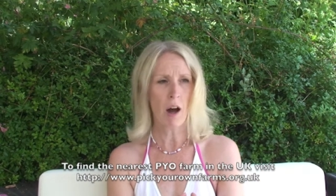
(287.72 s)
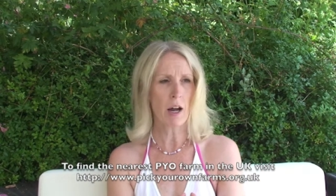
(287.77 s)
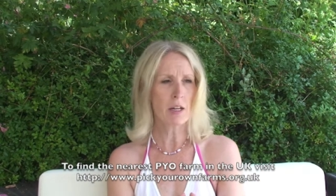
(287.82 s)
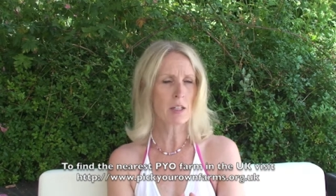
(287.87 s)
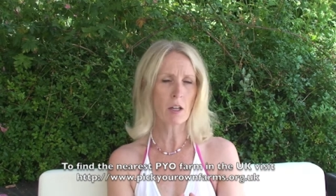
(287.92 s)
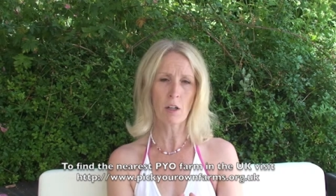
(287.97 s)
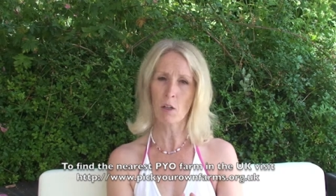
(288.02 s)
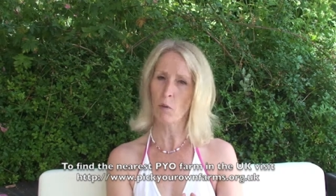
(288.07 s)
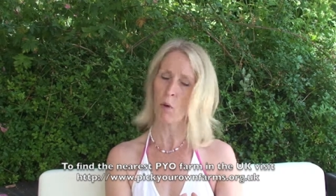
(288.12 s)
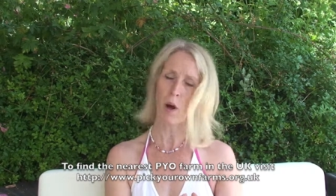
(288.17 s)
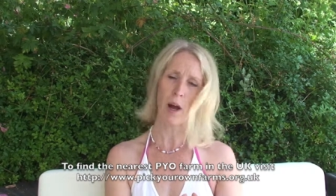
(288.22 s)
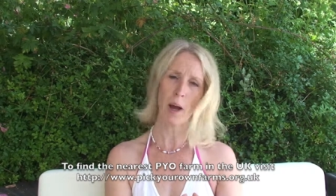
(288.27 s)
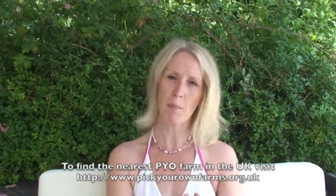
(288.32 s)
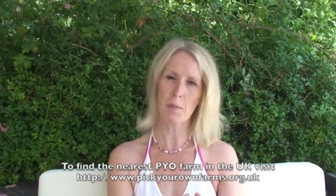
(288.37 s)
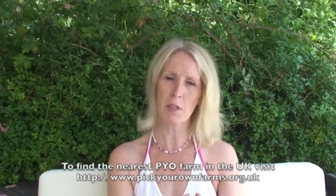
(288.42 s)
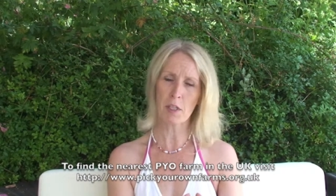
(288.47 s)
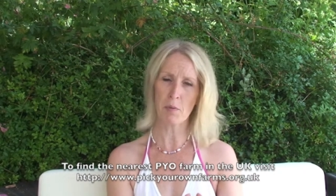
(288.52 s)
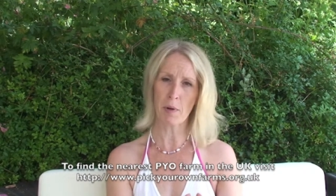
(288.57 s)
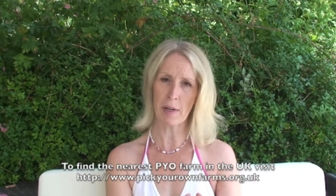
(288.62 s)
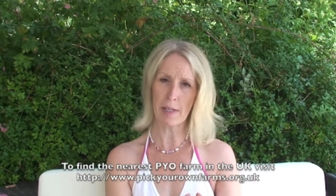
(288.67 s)
I don't know what
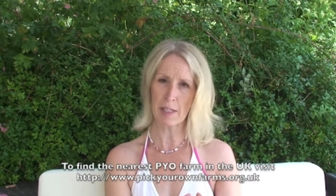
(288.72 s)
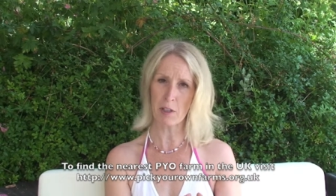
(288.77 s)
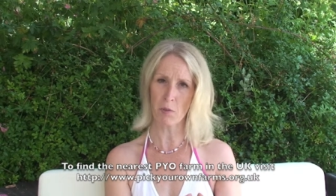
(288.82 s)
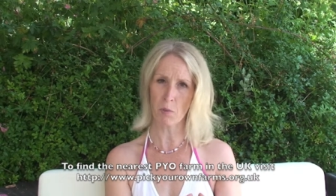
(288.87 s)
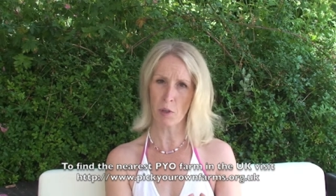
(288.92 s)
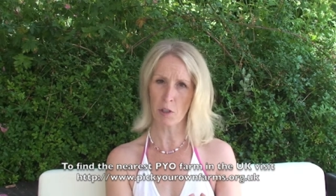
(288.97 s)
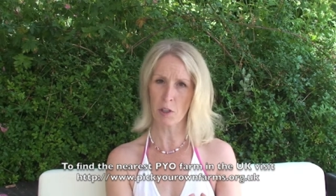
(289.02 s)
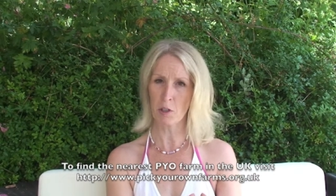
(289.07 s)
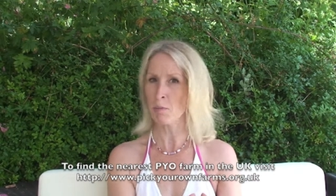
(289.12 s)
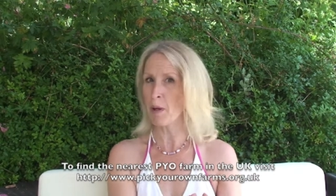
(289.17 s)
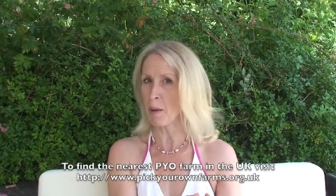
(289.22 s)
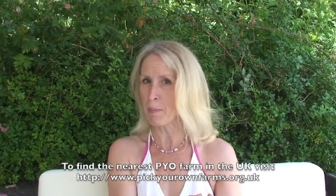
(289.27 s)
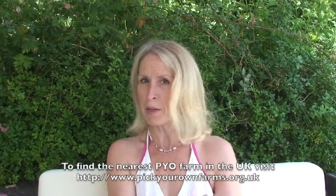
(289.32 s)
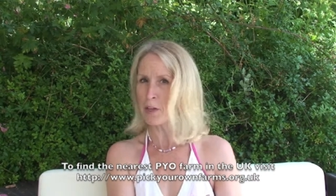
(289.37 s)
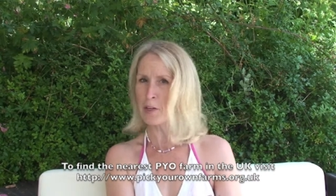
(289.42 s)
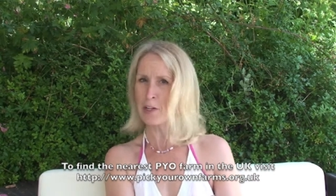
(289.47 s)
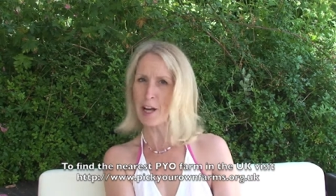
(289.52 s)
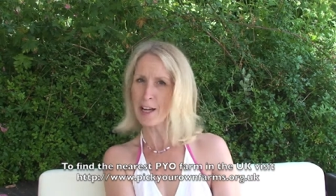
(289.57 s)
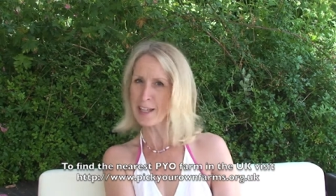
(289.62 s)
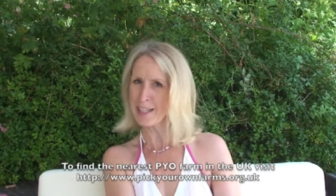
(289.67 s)
happens to the rest of the world. Maybe
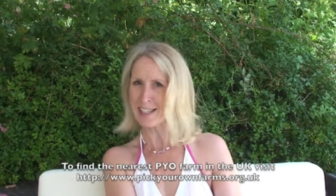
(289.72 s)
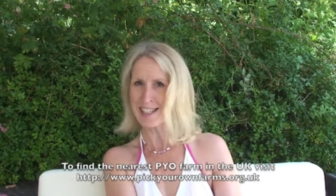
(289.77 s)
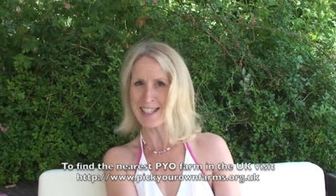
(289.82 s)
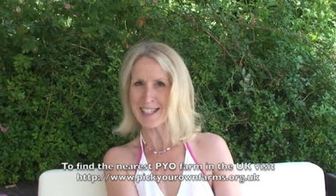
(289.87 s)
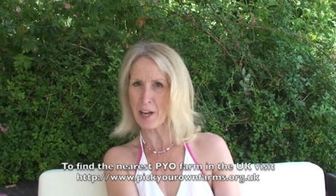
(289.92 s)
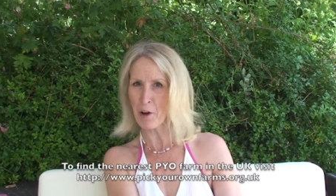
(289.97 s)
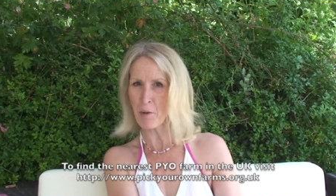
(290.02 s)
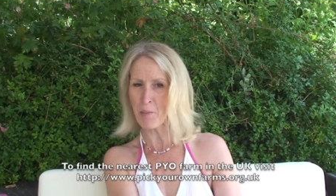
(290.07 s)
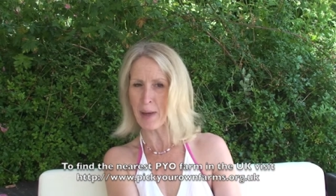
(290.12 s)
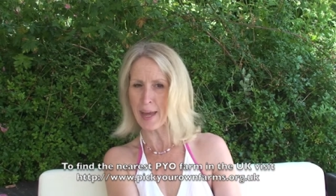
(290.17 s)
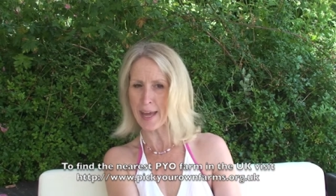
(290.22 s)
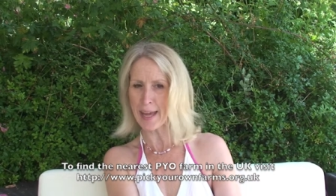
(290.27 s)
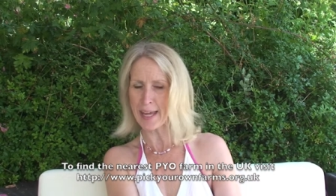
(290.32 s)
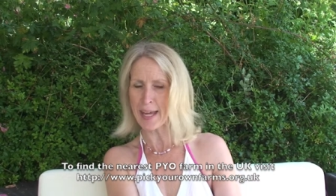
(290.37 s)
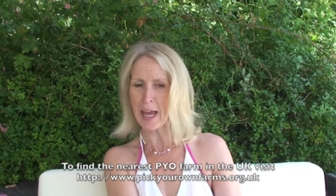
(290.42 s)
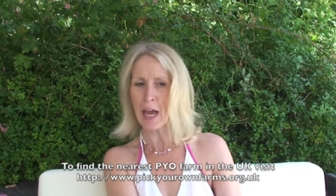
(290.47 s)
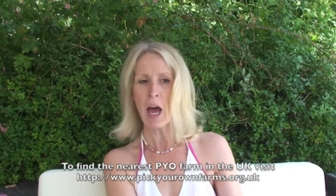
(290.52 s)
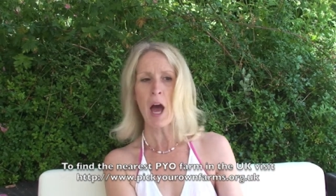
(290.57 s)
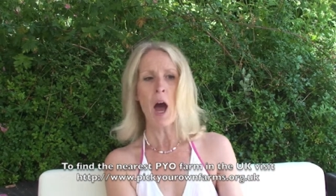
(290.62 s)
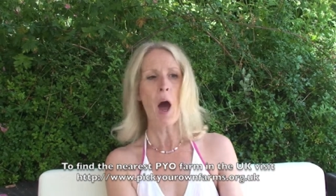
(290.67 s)
you guys can tell me.